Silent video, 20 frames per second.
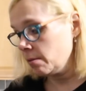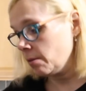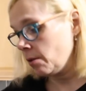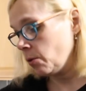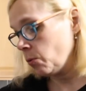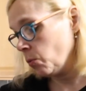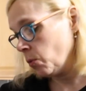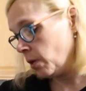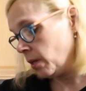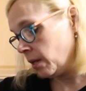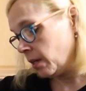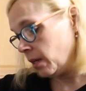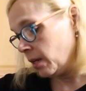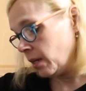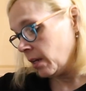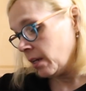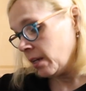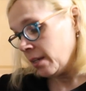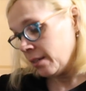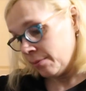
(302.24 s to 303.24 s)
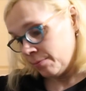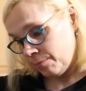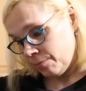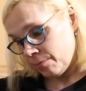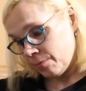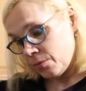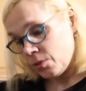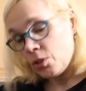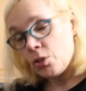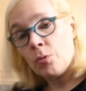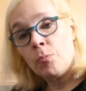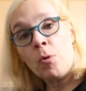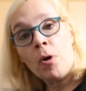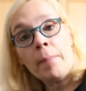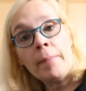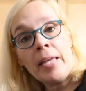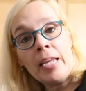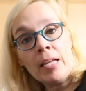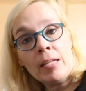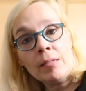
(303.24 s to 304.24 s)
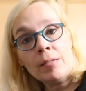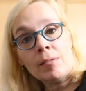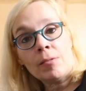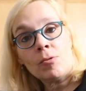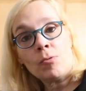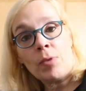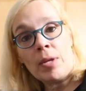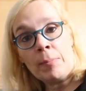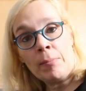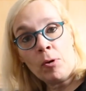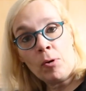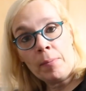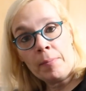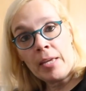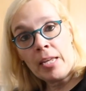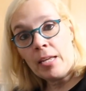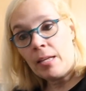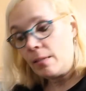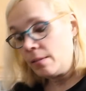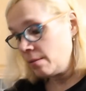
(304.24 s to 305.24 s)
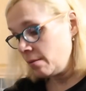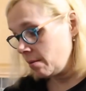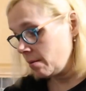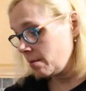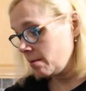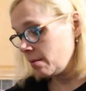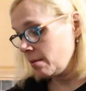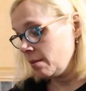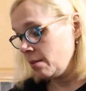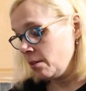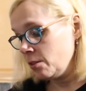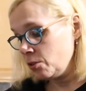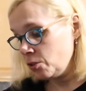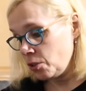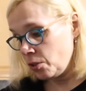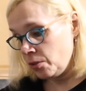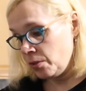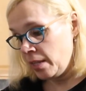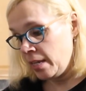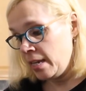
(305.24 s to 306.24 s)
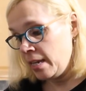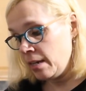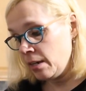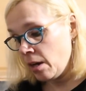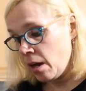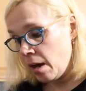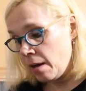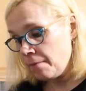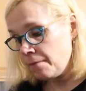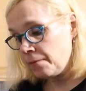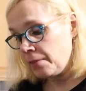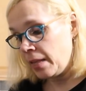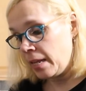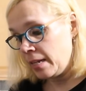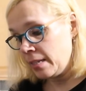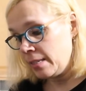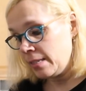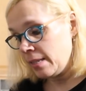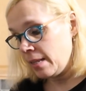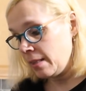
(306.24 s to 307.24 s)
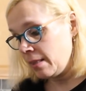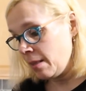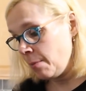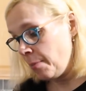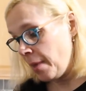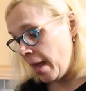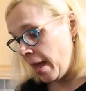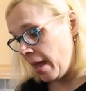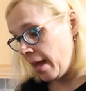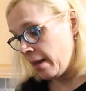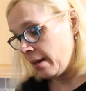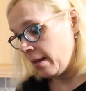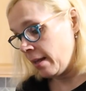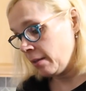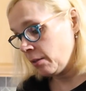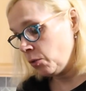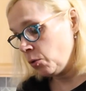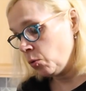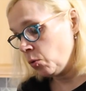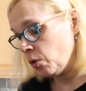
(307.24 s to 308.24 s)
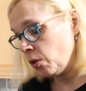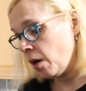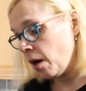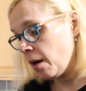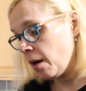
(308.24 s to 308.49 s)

So two more minutes, three more minutes, Turn the heat off, let it sit in the pan and cool